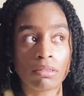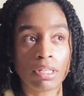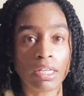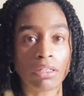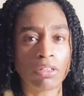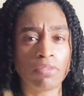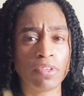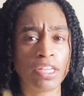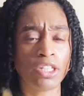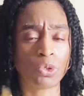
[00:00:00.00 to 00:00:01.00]
like on
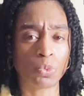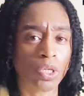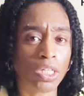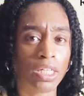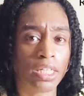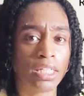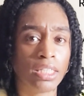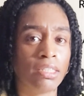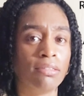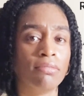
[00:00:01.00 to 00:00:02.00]
VH1
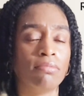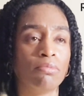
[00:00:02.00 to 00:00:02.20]
and